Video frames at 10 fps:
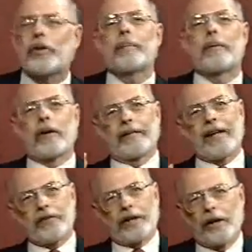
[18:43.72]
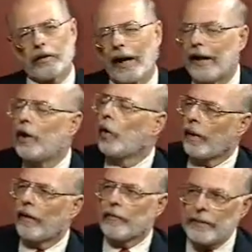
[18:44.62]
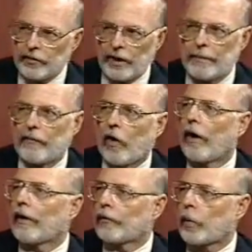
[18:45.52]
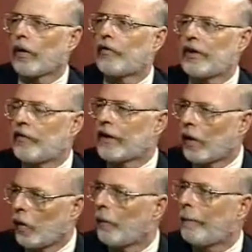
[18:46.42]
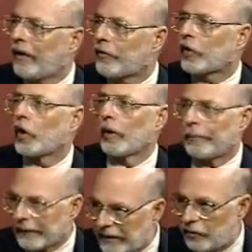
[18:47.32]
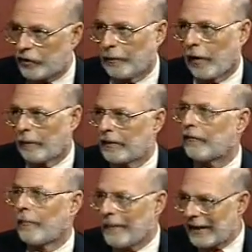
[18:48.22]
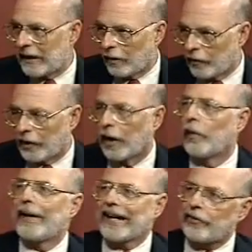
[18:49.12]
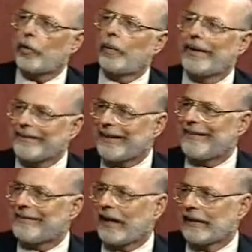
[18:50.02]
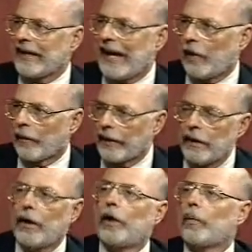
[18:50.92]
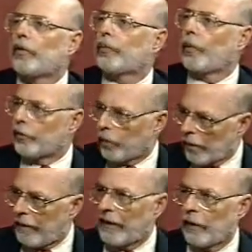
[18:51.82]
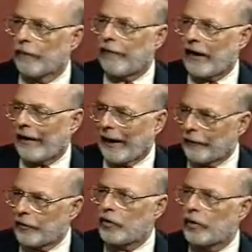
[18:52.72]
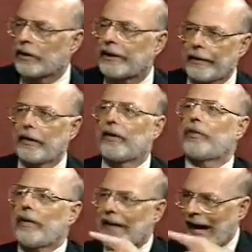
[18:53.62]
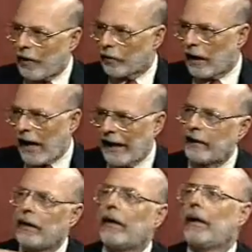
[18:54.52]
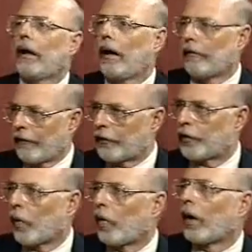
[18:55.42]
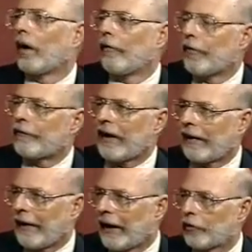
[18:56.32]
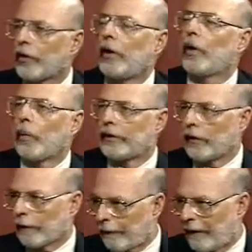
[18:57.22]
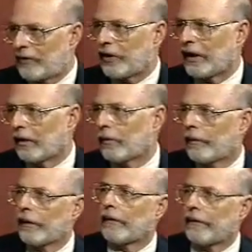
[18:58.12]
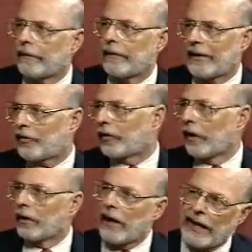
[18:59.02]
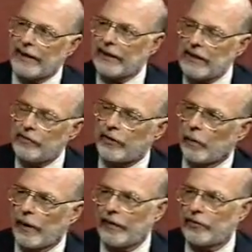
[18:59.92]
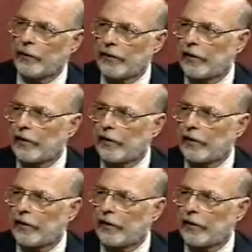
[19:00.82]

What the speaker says: Museum of Art, that's it. Okay. Well, the Museum of Art, of course, is the old Pensacola Police Department from many years ago. Next to it is Quayside Gallery, which was one of the old firehouses. You can clearly see the outline of the door of the firehouse when you're facing it. That's aligned east and west,